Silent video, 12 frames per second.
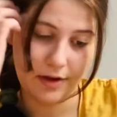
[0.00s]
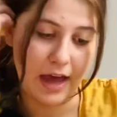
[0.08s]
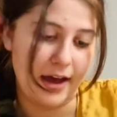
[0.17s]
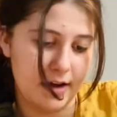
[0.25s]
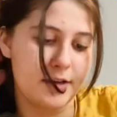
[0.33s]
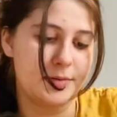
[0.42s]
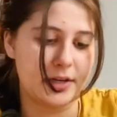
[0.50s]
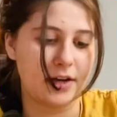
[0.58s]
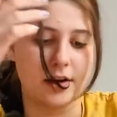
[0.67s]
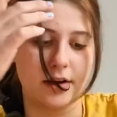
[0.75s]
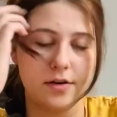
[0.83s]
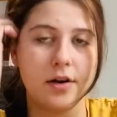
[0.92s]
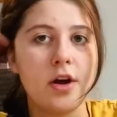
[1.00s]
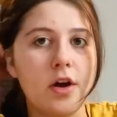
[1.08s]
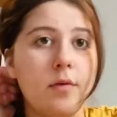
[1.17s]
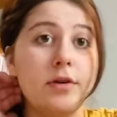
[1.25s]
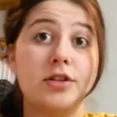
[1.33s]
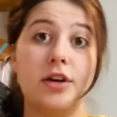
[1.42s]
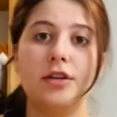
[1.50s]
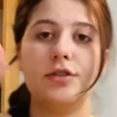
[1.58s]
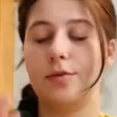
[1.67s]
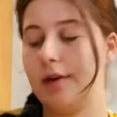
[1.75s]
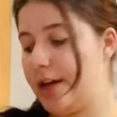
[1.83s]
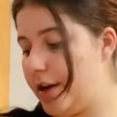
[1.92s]
yeah, one hundred percent cotton, which is also
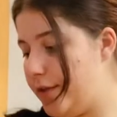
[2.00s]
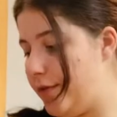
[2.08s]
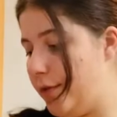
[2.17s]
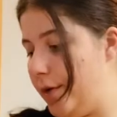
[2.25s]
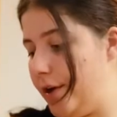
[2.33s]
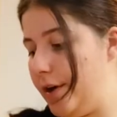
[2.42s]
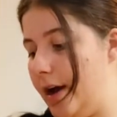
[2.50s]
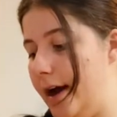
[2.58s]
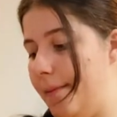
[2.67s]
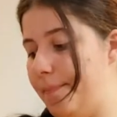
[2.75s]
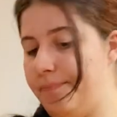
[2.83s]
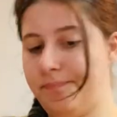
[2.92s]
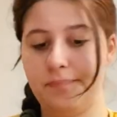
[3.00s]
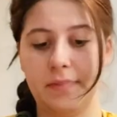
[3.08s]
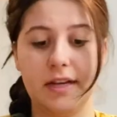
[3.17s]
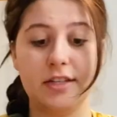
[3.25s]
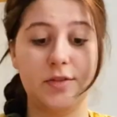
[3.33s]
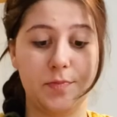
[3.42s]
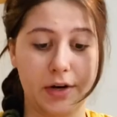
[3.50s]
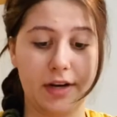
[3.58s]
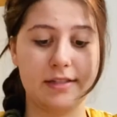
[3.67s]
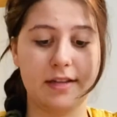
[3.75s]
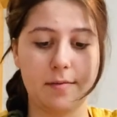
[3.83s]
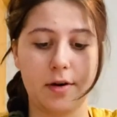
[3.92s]
really good for, um, spring
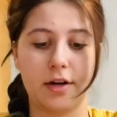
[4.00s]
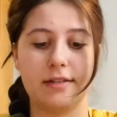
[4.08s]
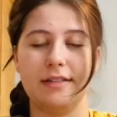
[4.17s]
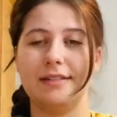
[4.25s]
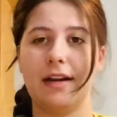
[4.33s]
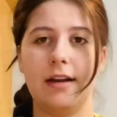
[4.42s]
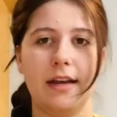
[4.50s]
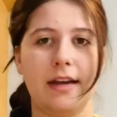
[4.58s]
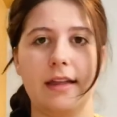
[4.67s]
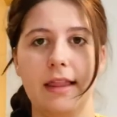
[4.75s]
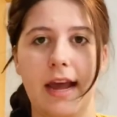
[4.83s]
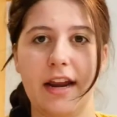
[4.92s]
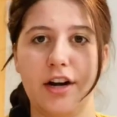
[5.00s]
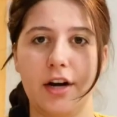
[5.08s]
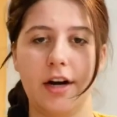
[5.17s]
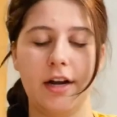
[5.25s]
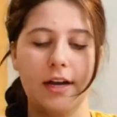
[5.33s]
summer, because it's kind of like a lighter,